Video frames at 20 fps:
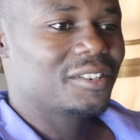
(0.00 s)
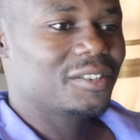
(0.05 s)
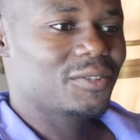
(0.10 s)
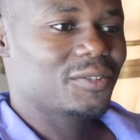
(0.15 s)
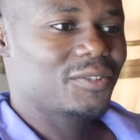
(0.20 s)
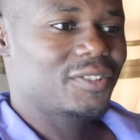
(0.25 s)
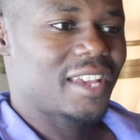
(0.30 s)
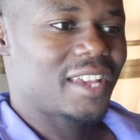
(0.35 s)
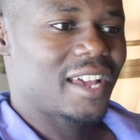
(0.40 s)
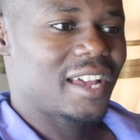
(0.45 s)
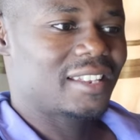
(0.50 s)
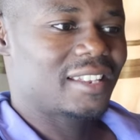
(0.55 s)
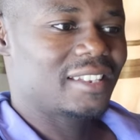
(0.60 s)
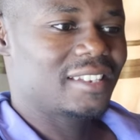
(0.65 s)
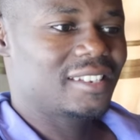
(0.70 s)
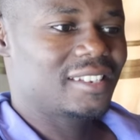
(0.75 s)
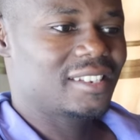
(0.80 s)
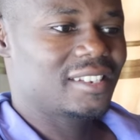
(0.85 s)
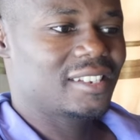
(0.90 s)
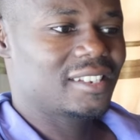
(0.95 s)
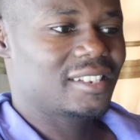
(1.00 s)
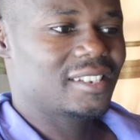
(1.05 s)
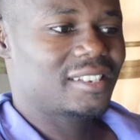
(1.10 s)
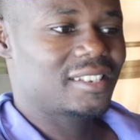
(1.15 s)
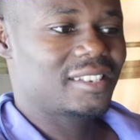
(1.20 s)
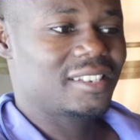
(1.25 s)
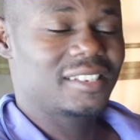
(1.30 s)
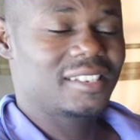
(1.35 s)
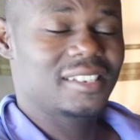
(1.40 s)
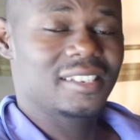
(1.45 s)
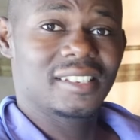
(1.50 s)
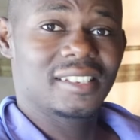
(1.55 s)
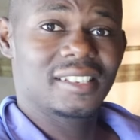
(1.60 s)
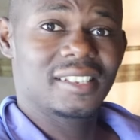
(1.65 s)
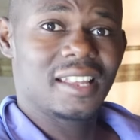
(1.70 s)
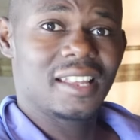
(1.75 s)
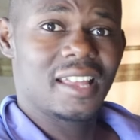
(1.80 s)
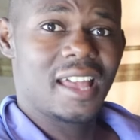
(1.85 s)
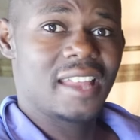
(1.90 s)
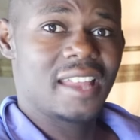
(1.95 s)
so yeah this is this is
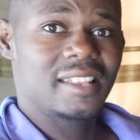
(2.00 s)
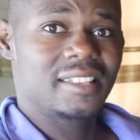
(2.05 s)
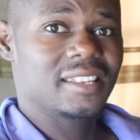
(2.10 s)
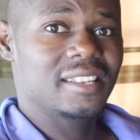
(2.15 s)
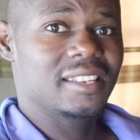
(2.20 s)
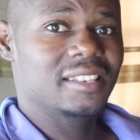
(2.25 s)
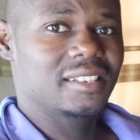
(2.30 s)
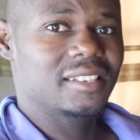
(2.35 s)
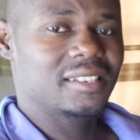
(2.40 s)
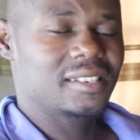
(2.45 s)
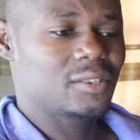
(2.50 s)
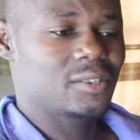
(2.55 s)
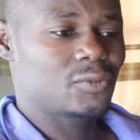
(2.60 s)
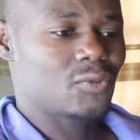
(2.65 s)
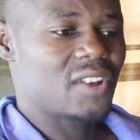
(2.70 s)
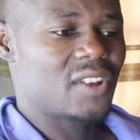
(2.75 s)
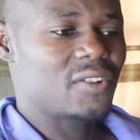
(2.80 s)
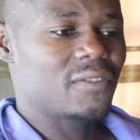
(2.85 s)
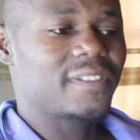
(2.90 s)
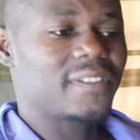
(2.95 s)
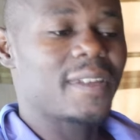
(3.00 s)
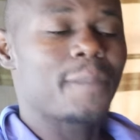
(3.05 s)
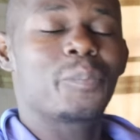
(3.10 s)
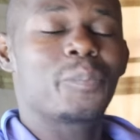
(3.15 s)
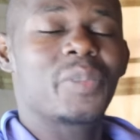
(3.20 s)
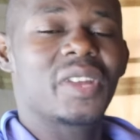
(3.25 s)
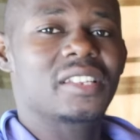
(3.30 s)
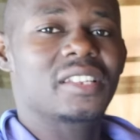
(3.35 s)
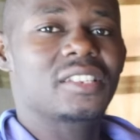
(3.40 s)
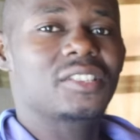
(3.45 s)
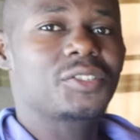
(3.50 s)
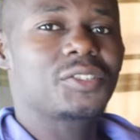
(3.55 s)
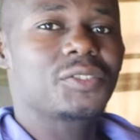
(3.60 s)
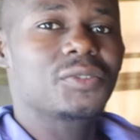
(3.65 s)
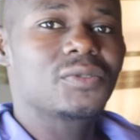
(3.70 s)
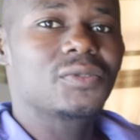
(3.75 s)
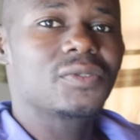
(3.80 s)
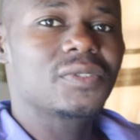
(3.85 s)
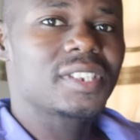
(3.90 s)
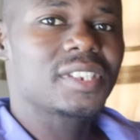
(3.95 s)
the, i think this is one of the best
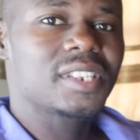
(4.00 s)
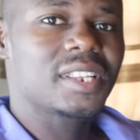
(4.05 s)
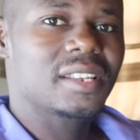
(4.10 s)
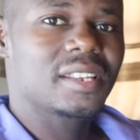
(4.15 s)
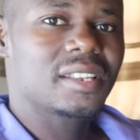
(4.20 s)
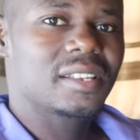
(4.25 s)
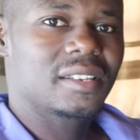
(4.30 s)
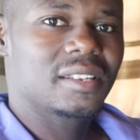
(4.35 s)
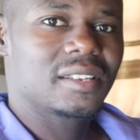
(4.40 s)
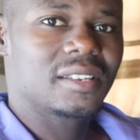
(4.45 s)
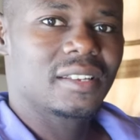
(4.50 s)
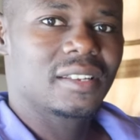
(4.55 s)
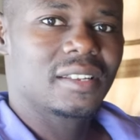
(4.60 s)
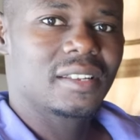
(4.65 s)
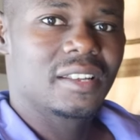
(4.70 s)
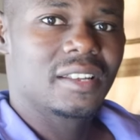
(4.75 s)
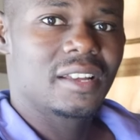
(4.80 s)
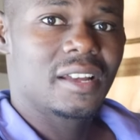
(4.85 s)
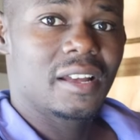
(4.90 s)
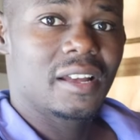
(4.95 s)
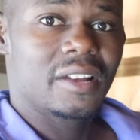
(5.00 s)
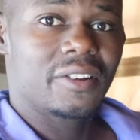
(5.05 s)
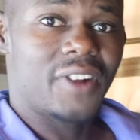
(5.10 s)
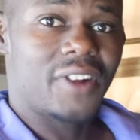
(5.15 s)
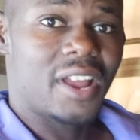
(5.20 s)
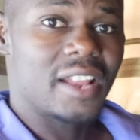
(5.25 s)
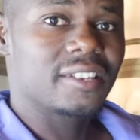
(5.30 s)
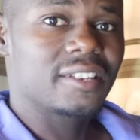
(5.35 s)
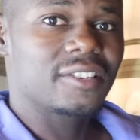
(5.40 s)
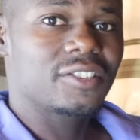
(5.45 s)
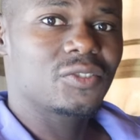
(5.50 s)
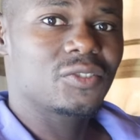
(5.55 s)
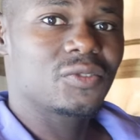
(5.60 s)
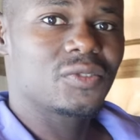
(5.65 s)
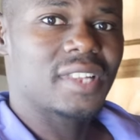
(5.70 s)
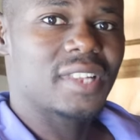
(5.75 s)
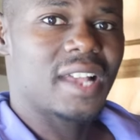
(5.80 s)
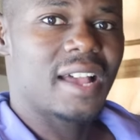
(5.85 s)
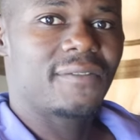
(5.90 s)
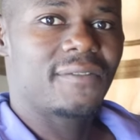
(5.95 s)
shoes running
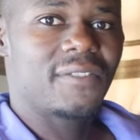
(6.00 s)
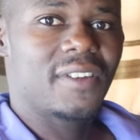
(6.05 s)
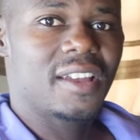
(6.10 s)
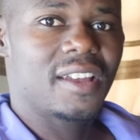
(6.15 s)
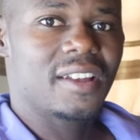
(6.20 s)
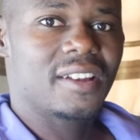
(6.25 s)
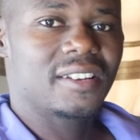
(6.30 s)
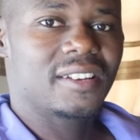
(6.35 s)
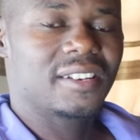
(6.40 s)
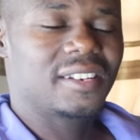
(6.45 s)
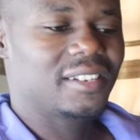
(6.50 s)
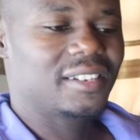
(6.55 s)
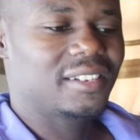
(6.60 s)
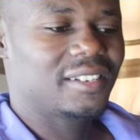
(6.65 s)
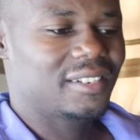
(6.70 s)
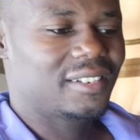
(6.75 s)
shoes i've had